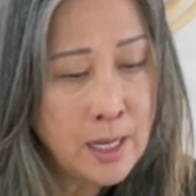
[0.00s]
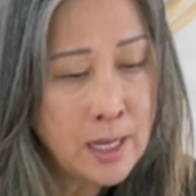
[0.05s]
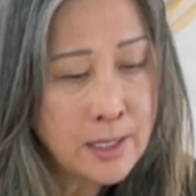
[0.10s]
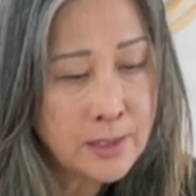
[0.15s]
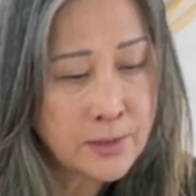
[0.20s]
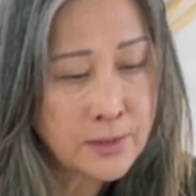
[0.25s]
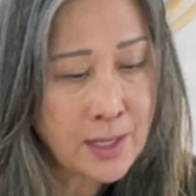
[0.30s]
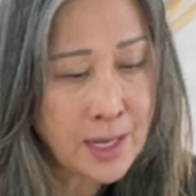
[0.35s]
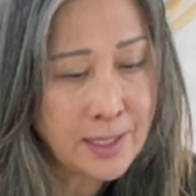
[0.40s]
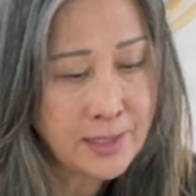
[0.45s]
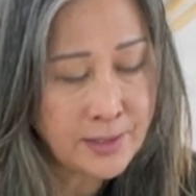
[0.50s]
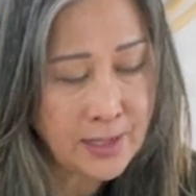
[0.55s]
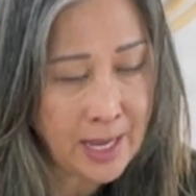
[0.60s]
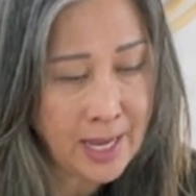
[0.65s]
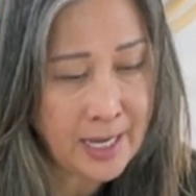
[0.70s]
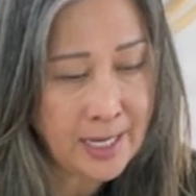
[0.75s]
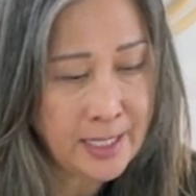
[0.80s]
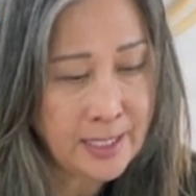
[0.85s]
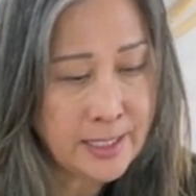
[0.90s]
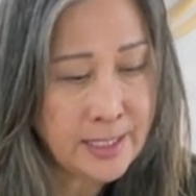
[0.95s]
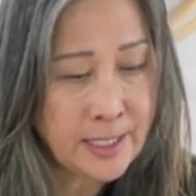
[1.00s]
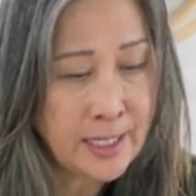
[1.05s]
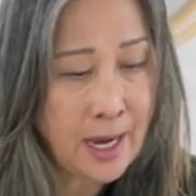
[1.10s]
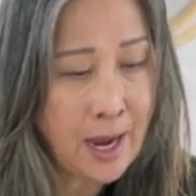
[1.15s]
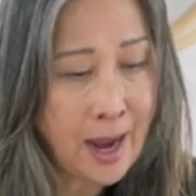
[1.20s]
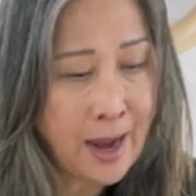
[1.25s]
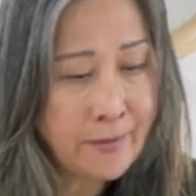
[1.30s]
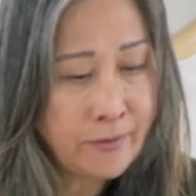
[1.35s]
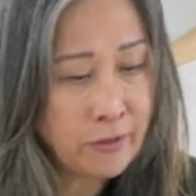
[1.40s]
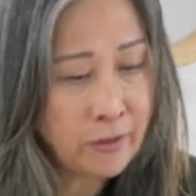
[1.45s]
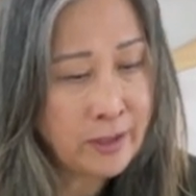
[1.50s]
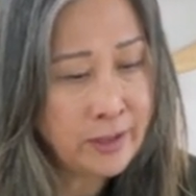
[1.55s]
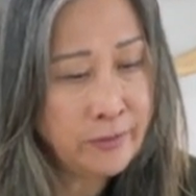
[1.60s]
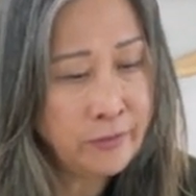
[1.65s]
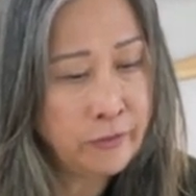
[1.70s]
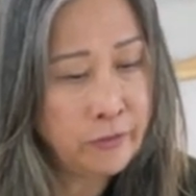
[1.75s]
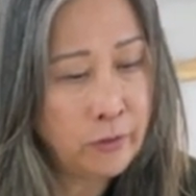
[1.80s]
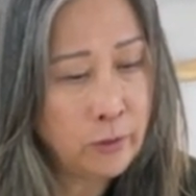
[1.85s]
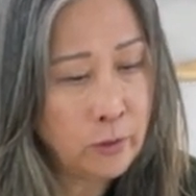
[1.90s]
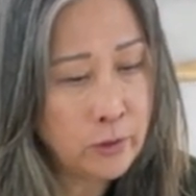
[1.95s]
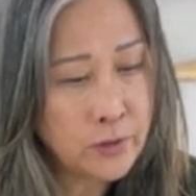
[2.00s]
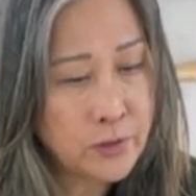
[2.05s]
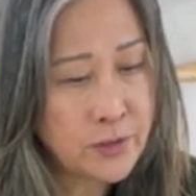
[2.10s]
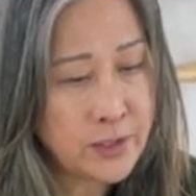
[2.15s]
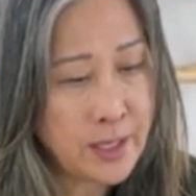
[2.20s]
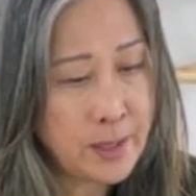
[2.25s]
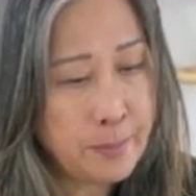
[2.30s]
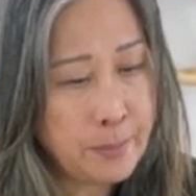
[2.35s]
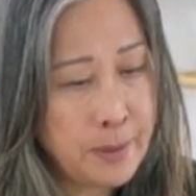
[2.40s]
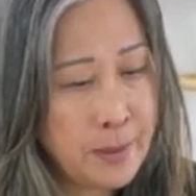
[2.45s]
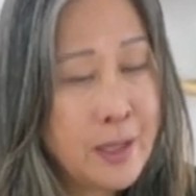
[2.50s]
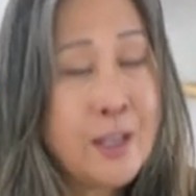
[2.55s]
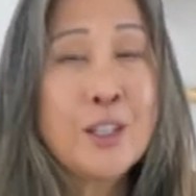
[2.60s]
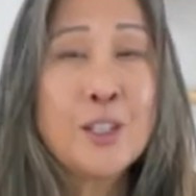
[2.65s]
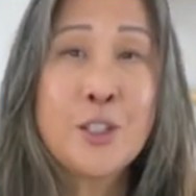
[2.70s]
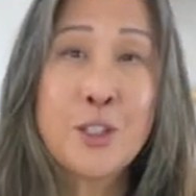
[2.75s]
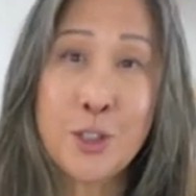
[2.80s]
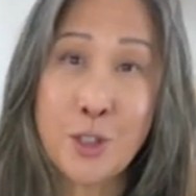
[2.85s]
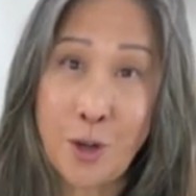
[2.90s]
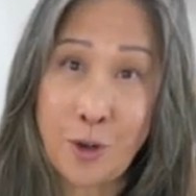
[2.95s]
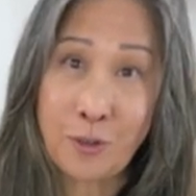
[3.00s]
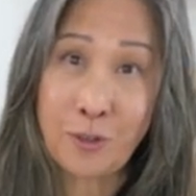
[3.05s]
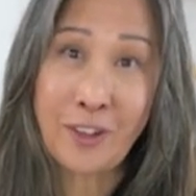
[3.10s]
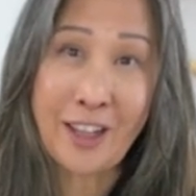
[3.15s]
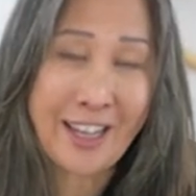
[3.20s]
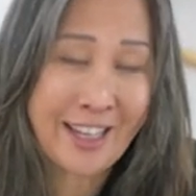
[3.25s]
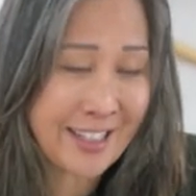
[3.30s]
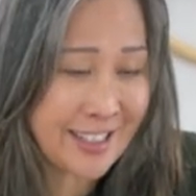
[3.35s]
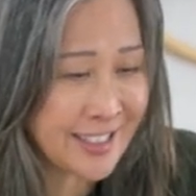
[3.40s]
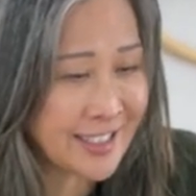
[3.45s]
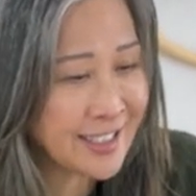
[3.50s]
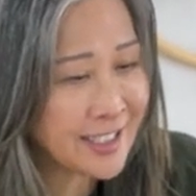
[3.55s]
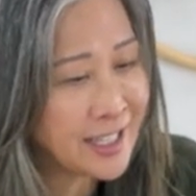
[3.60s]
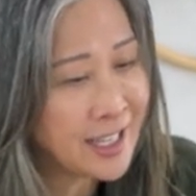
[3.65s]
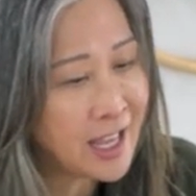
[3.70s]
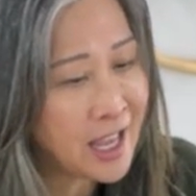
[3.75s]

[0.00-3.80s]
size 8, ivory, full zip, snowflakes.